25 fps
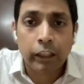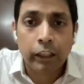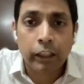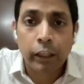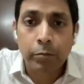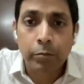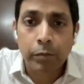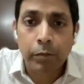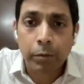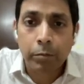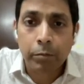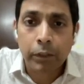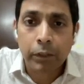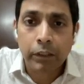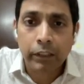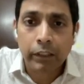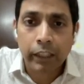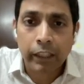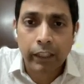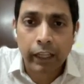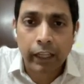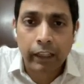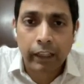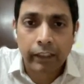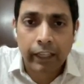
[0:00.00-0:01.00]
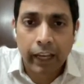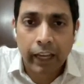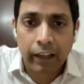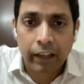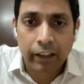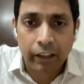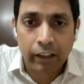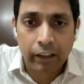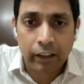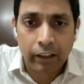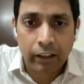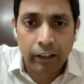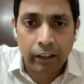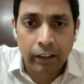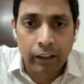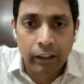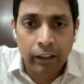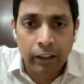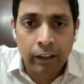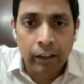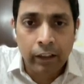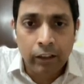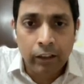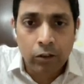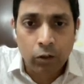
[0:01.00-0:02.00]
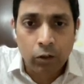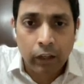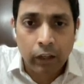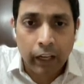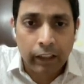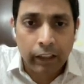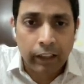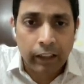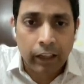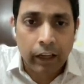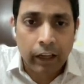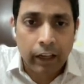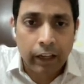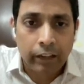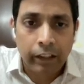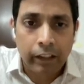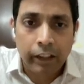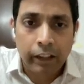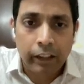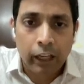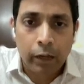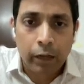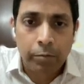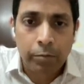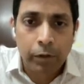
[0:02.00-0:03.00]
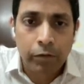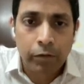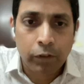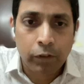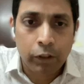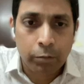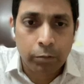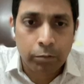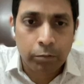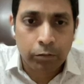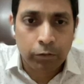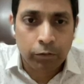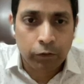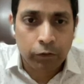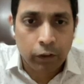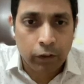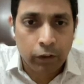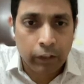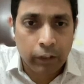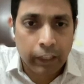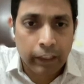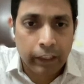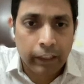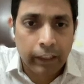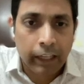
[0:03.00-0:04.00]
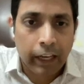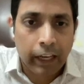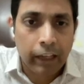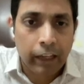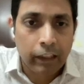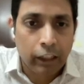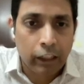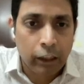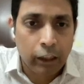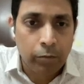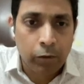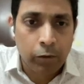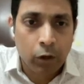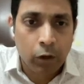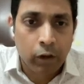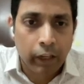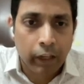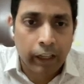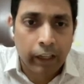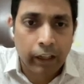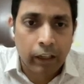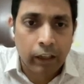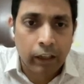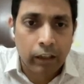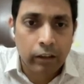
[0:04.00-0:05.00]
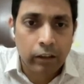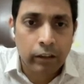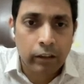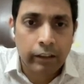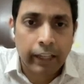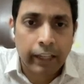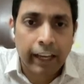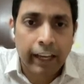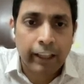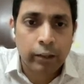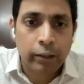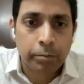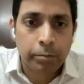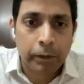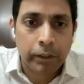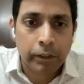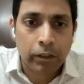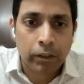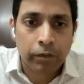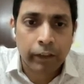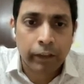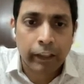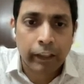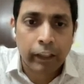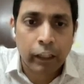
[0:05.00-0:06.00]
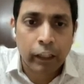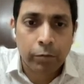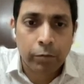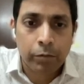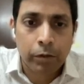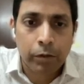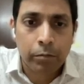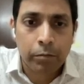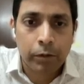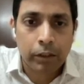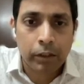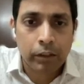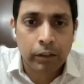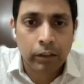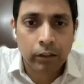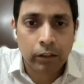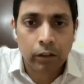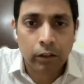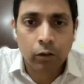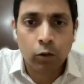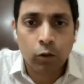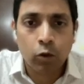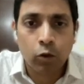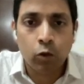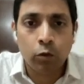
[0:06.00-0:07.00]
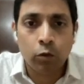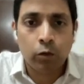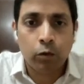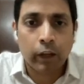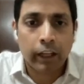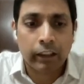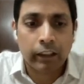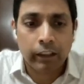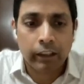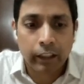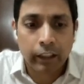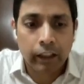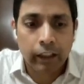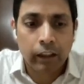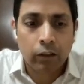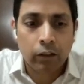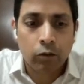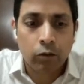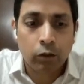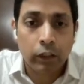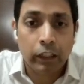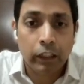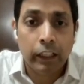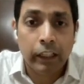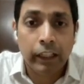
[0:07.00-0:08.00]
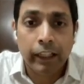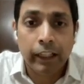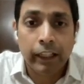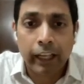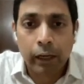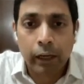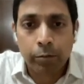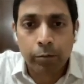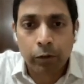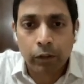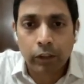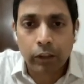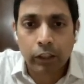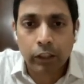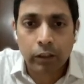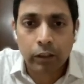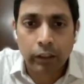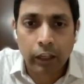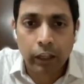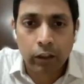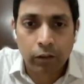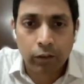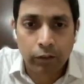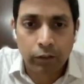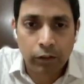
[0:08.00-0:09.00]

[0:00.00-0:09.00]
team members that I tag here. So either it can be for the entire team, or I can tag specific team members who I think would need help on this kind